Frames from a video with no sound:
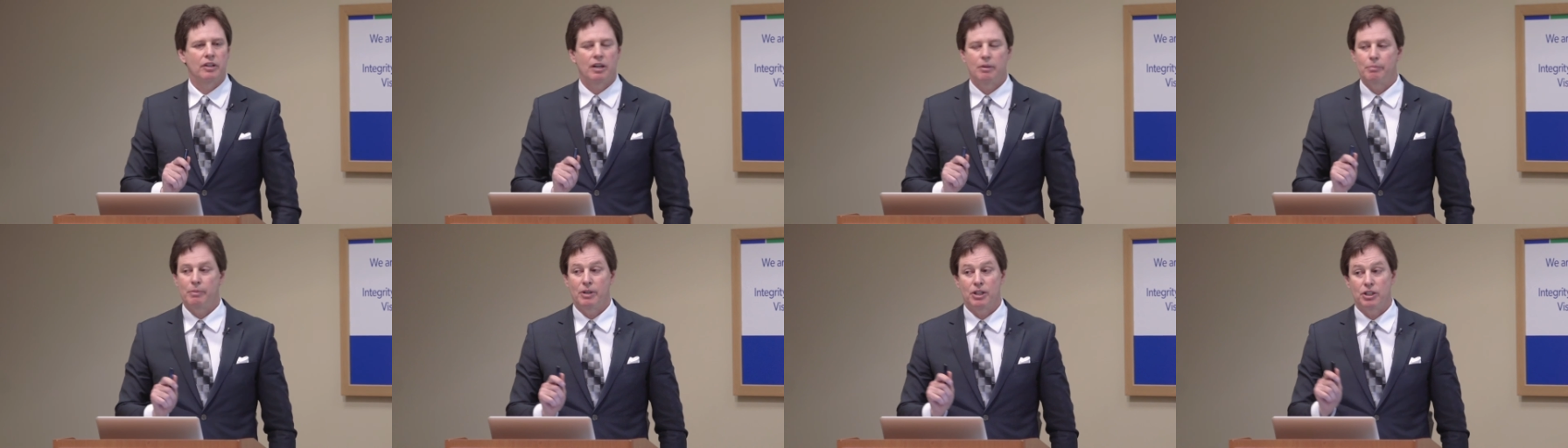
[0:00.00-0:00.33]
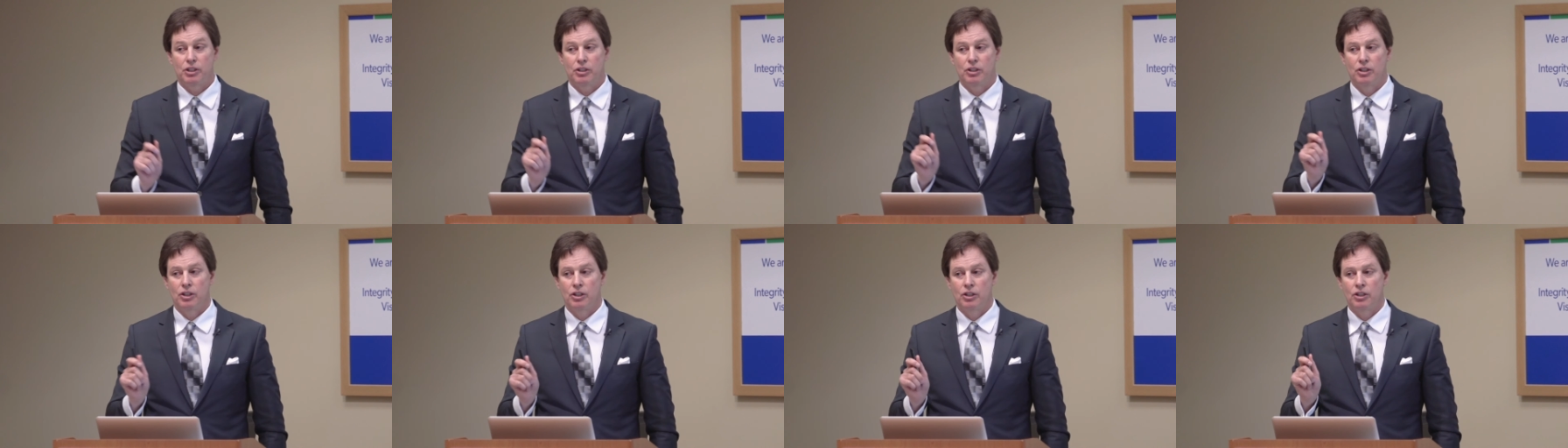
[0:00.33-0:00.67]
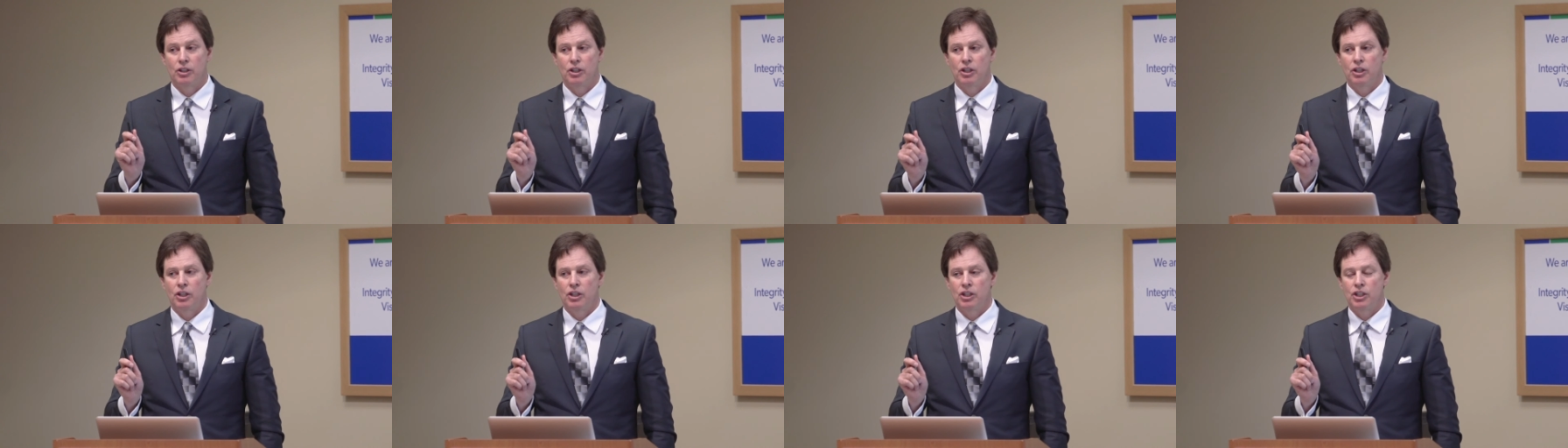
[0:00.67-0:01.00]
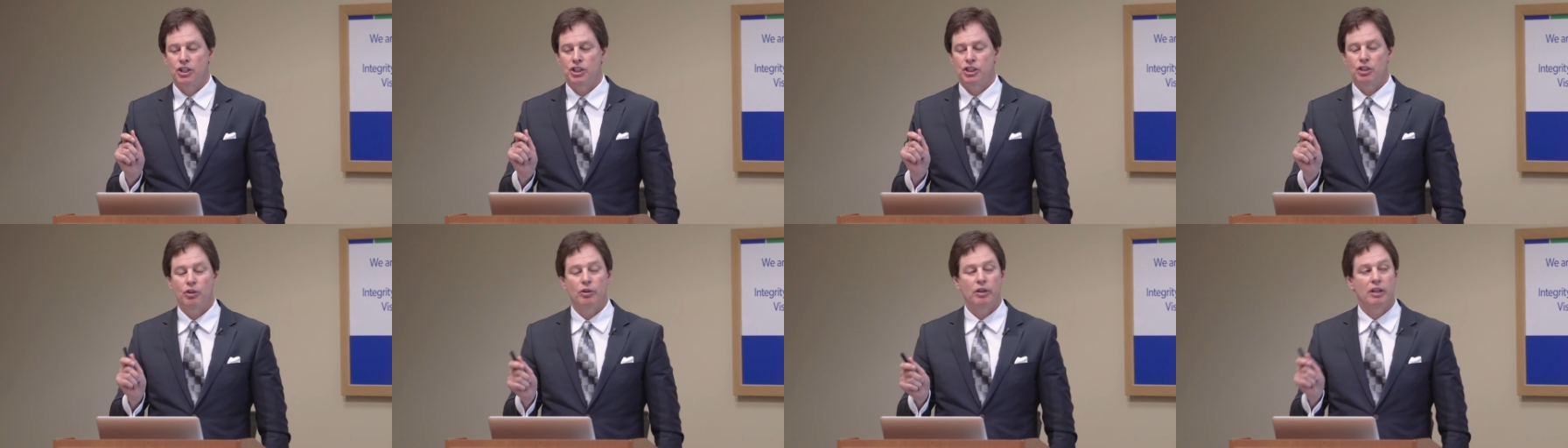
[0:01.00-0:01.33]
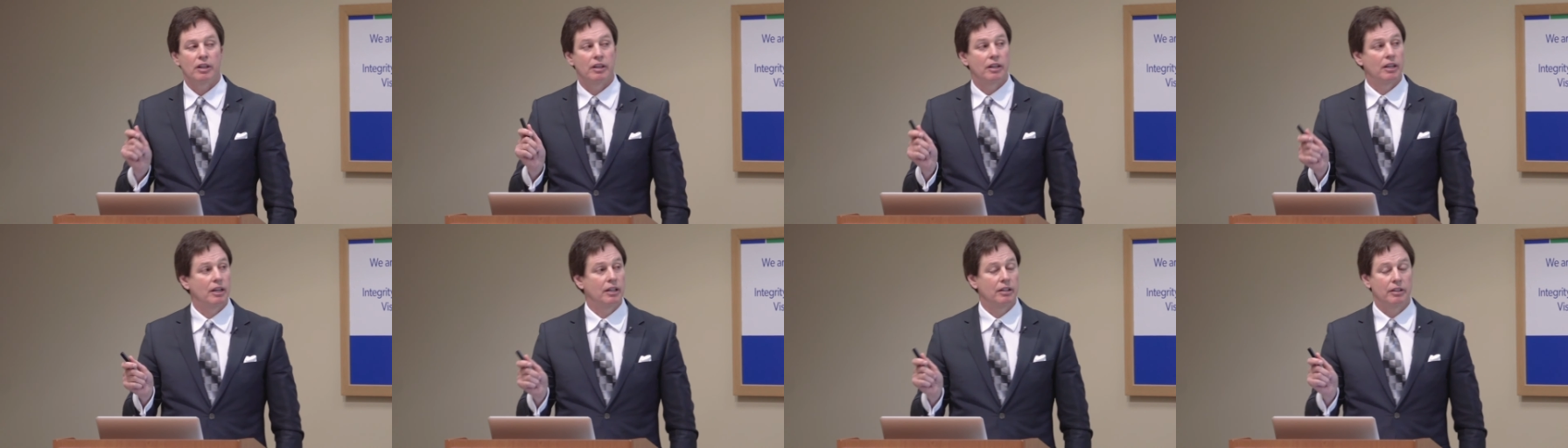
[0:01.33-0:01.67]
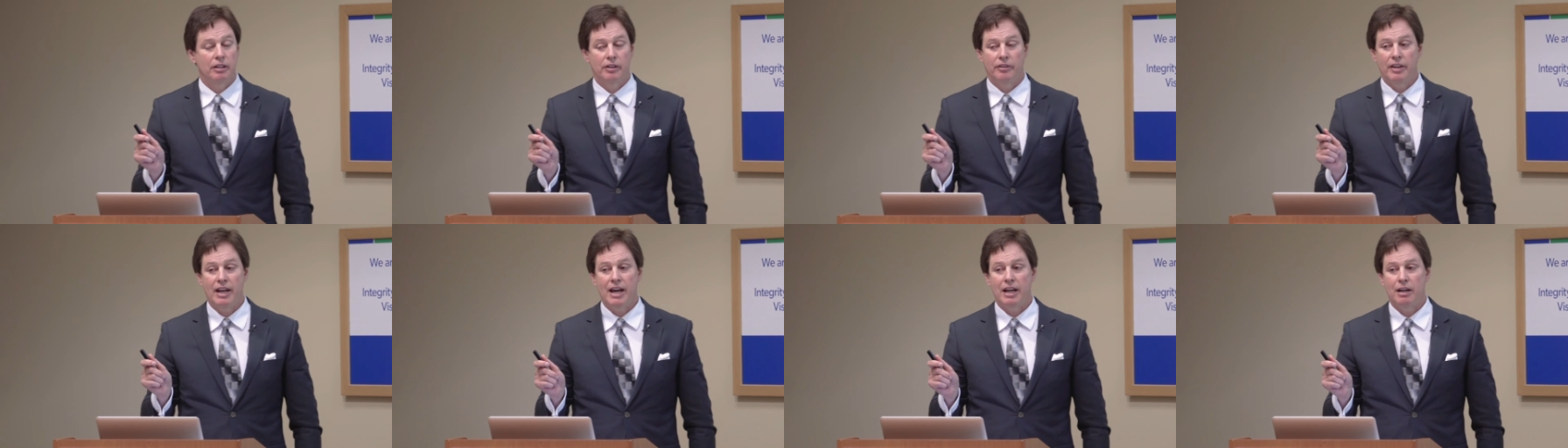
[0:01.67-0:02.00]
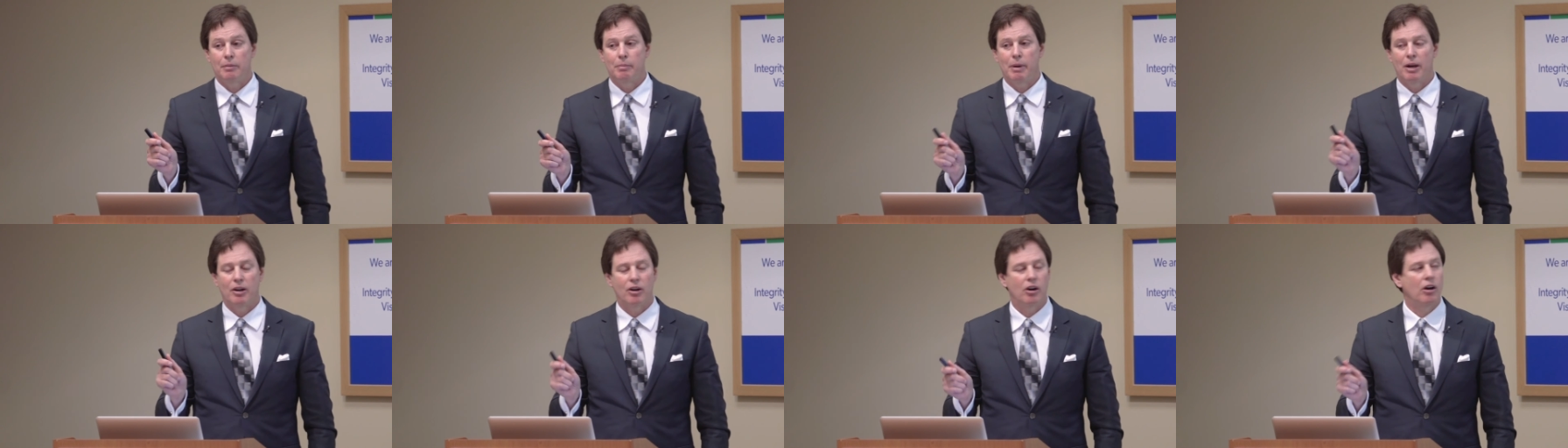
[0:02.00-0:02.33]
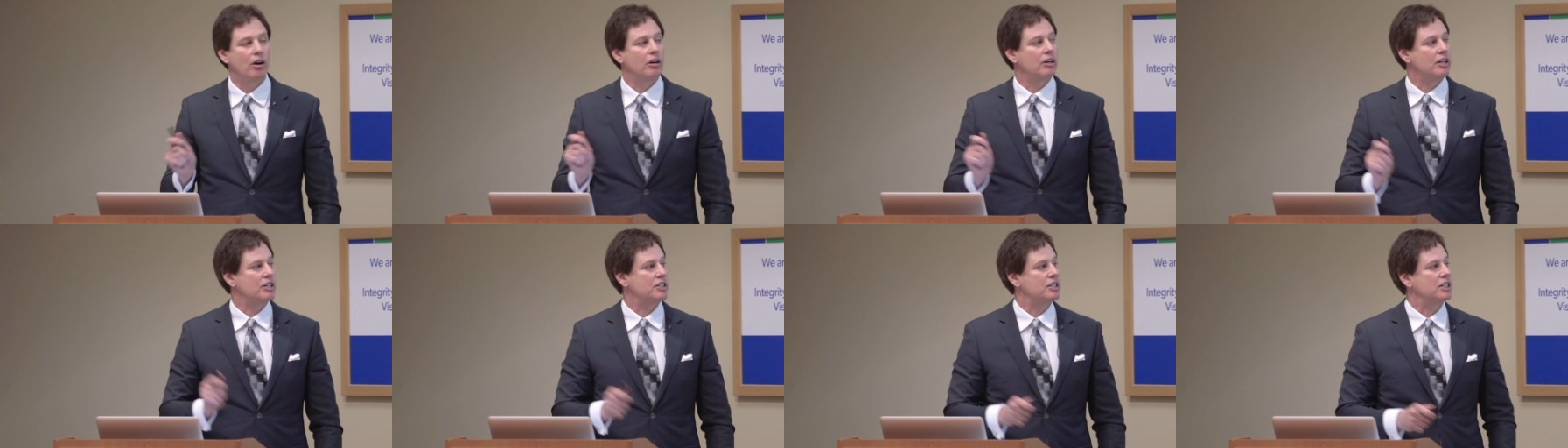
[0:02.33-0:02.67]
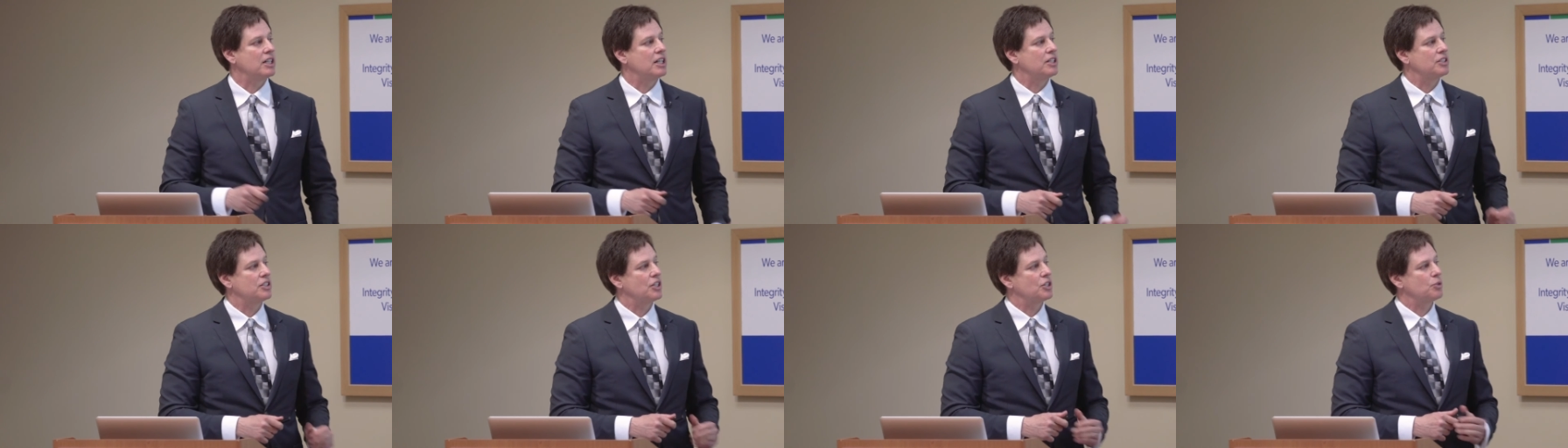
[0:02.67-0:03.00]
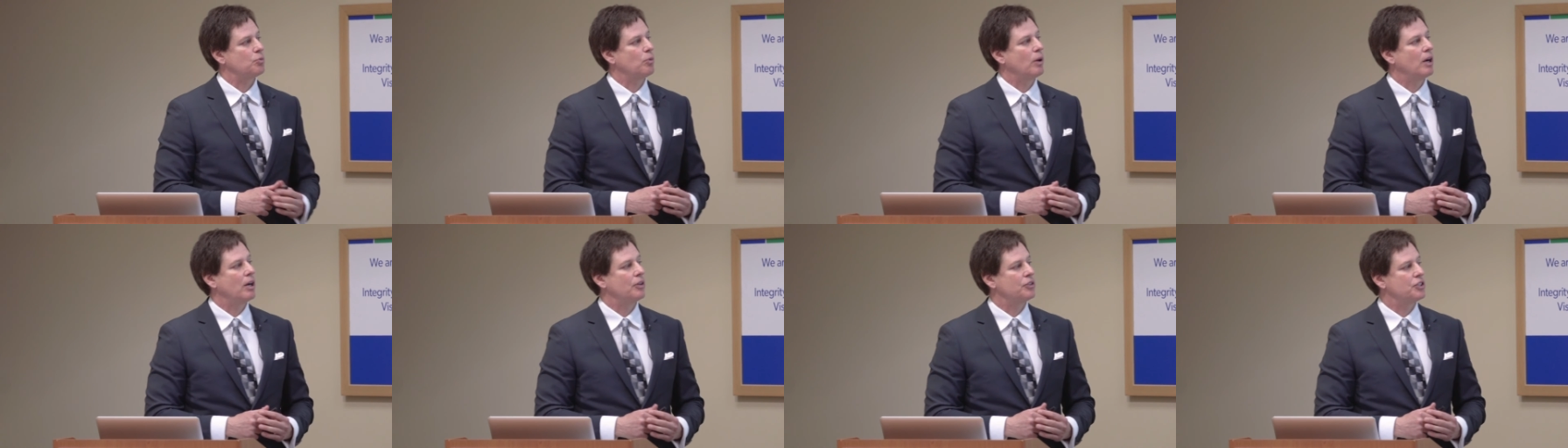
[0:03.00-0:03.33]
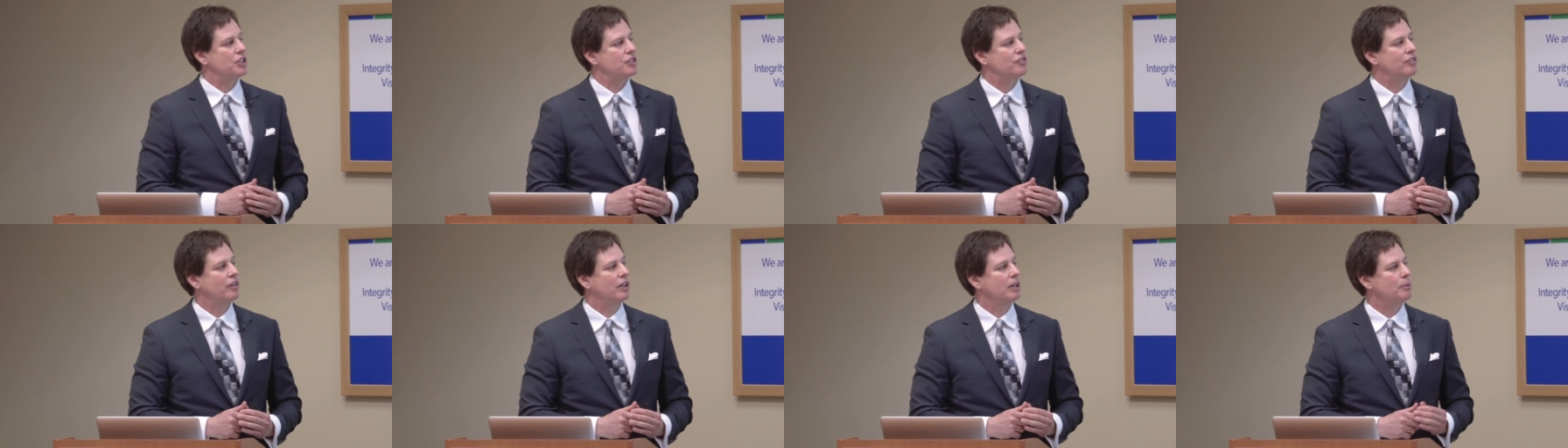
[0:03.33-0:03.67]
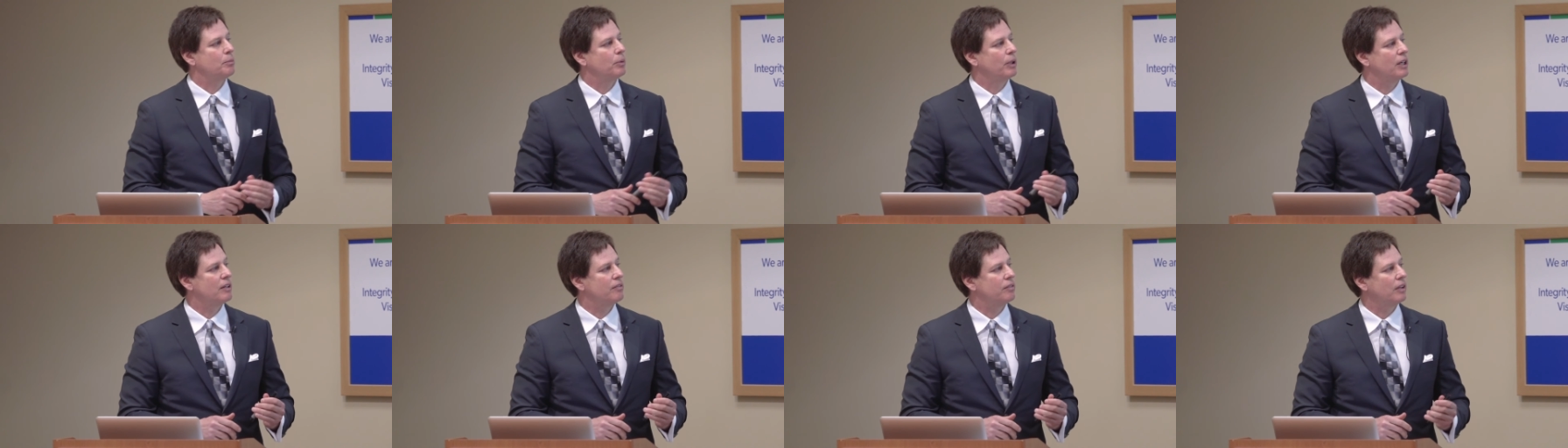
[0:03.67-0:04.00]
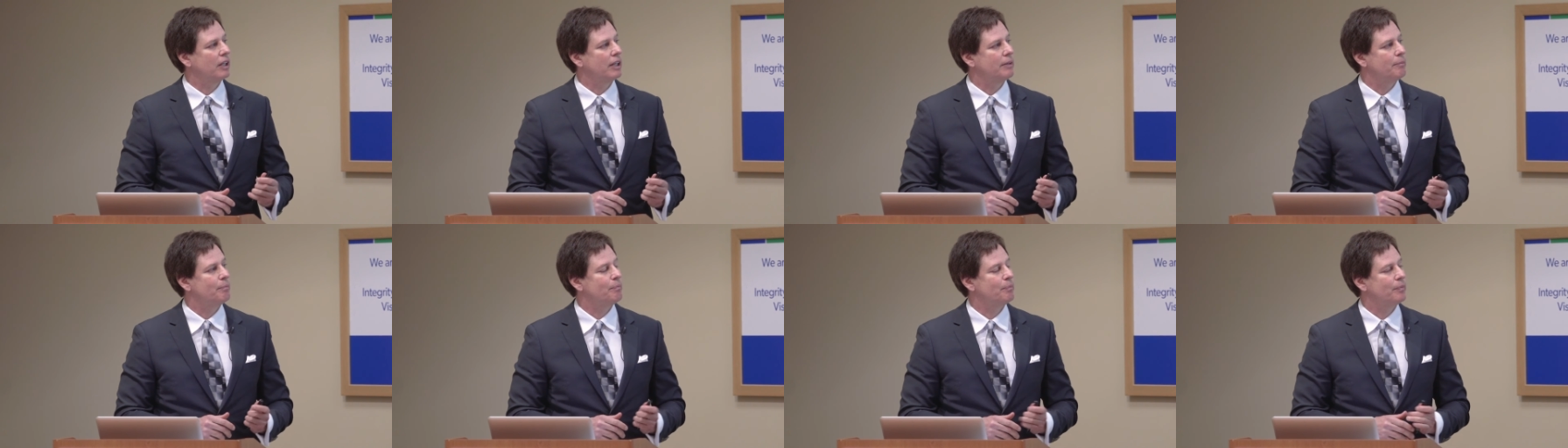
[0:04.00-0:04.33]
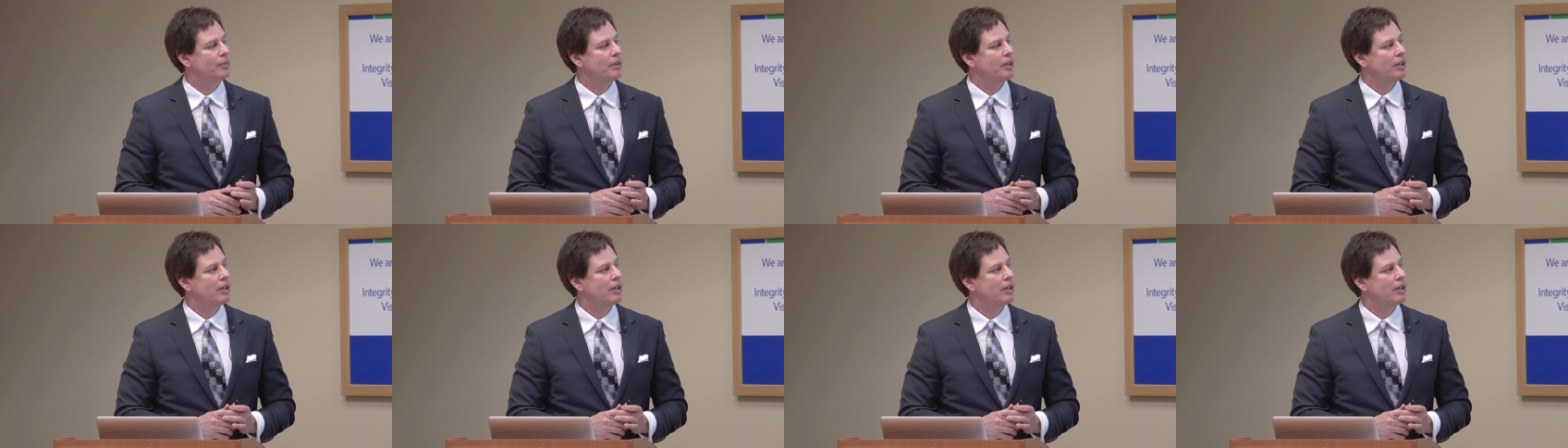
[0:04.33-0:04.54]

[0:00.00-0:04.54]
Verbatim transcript: I'm going to show you uh, that about heart disease as well, just very briefly.